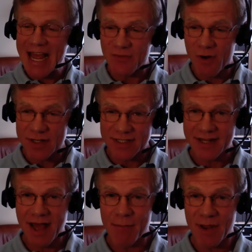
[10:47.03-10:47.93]
far as the
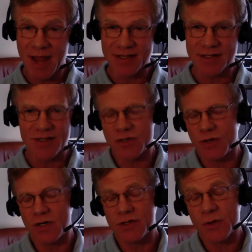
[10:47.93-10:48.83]
timeline is
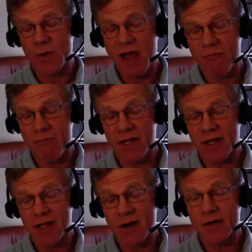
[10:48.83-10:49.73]
concerned, because 2.5
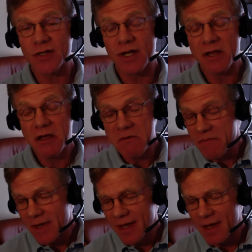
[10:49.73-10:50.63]
million years,
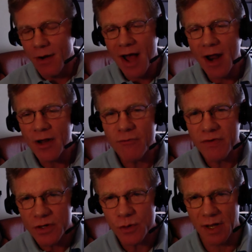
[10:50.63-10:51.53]
you know, how do you
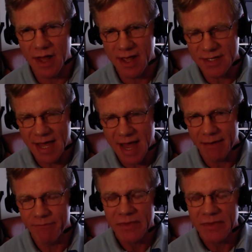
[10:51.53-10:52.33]
visualize that?